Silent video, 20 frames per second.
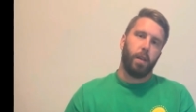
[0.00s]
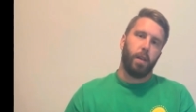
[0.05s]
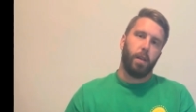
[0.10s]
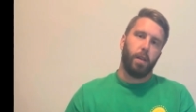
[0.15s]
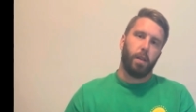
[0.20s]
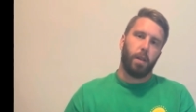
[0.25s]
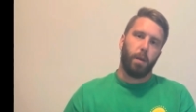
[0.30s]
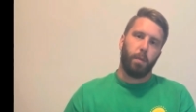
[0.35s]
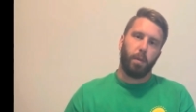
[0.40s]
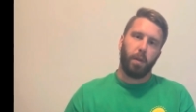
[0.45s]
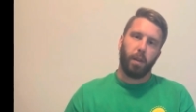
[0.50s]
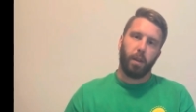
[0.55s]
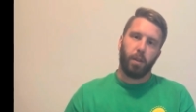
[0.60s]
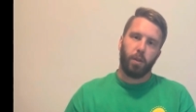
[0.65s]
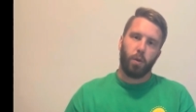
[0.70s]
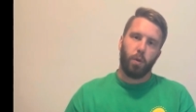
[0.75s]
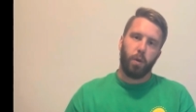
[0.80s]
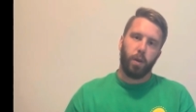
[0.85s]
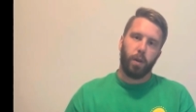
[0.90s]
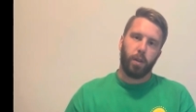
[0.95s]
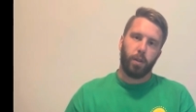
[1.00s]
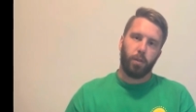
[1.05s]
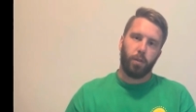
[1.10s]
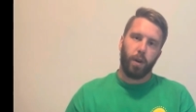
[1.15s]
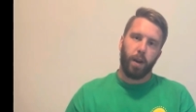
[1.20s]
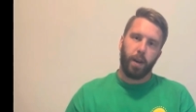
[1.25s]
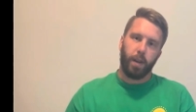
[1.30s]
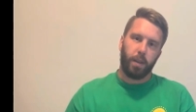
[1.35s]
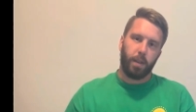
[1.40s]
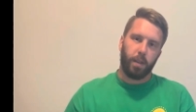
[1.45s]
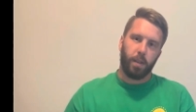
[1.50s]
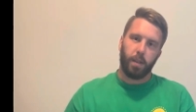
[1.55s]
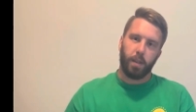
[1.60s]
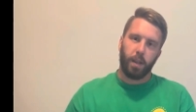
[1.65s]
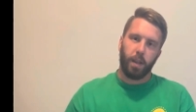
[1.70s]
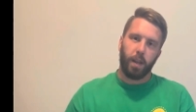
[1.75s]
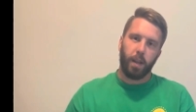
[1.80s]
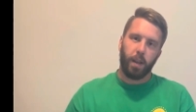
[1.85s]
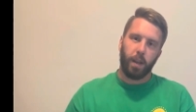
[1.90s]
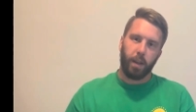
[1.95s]
something that's always great to
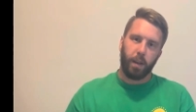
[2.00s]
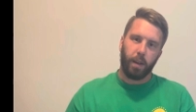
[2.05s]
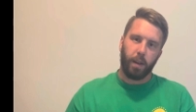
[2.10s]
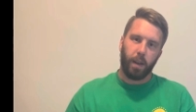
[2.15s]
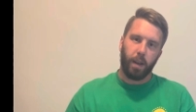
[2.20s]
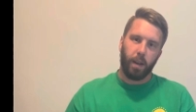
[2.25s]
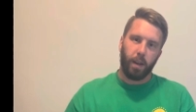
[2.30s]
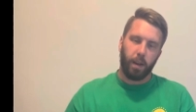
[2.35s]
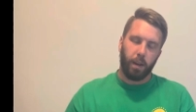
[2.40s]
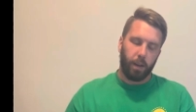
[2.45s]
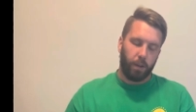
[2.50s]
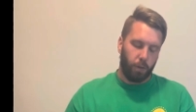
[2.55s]
see and